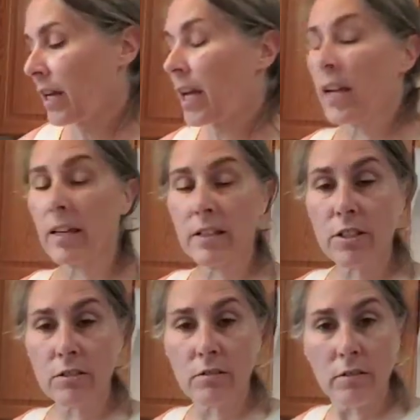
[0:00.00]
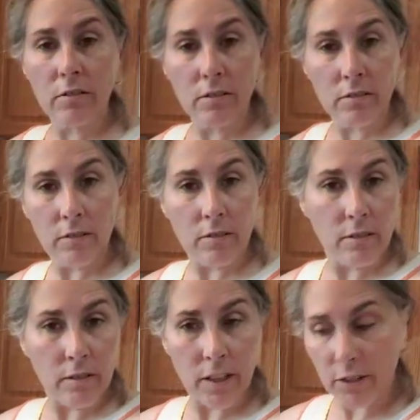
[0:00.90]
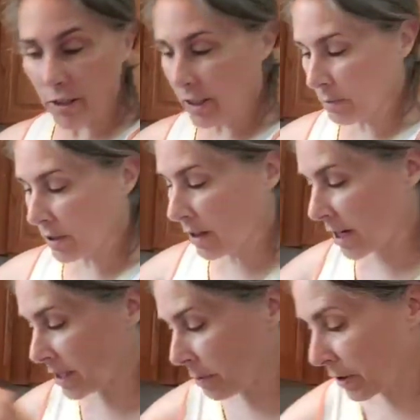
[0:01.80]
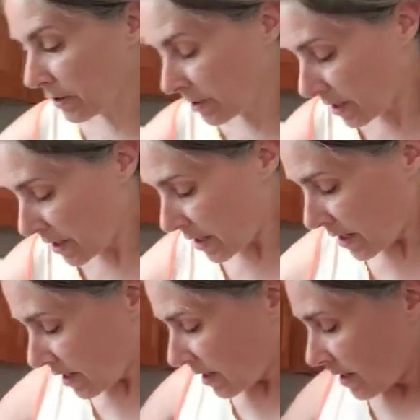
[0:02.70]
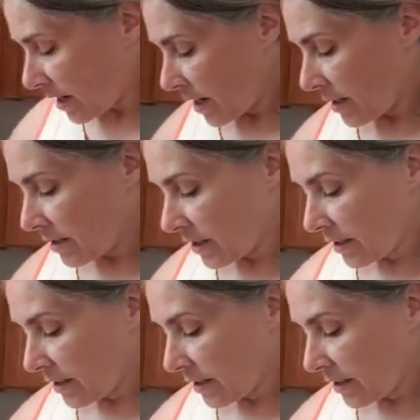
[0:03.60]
And I took it up to the hospital, and